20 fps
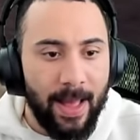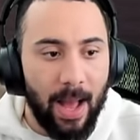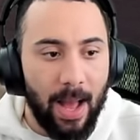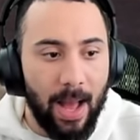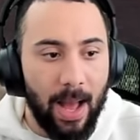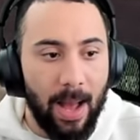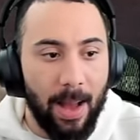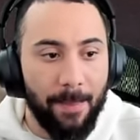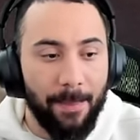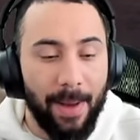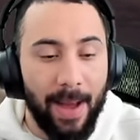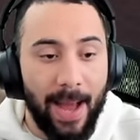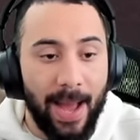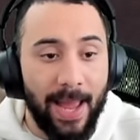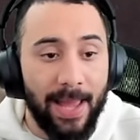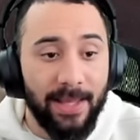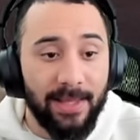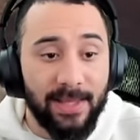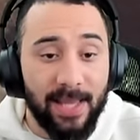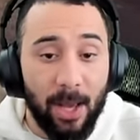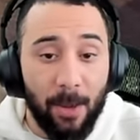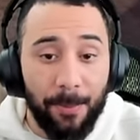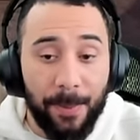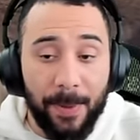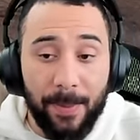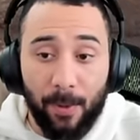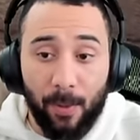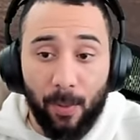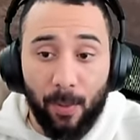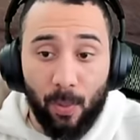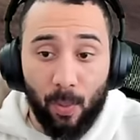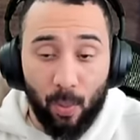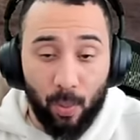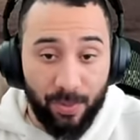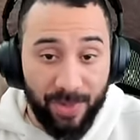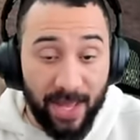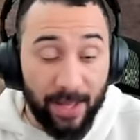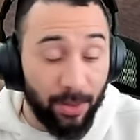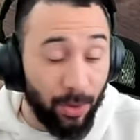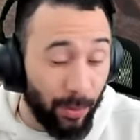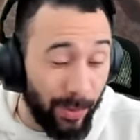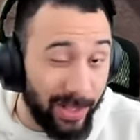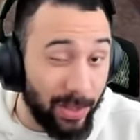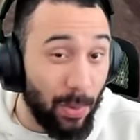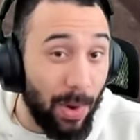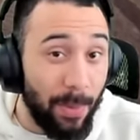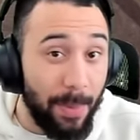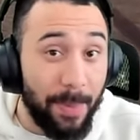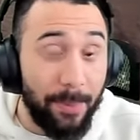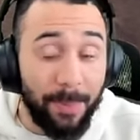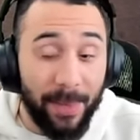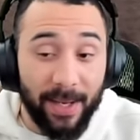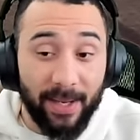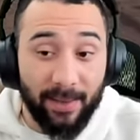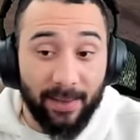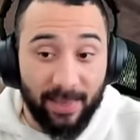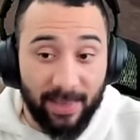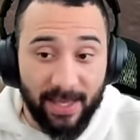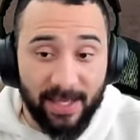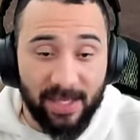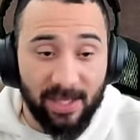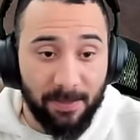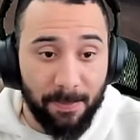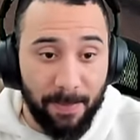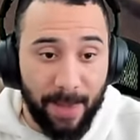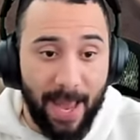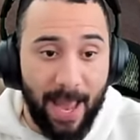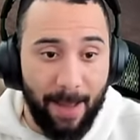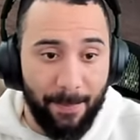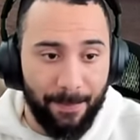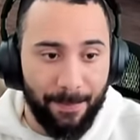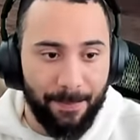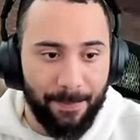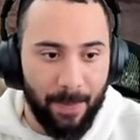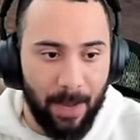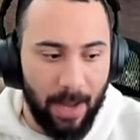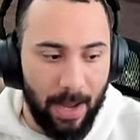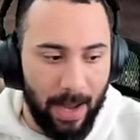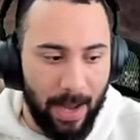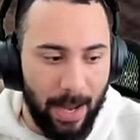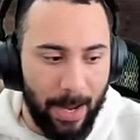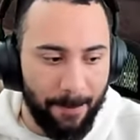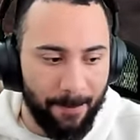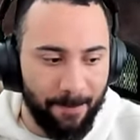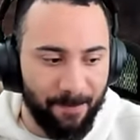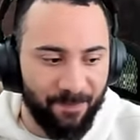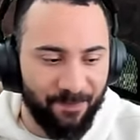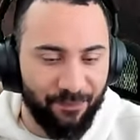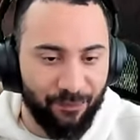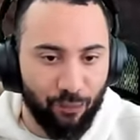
Um, I tell people that the reason why we picked this map um,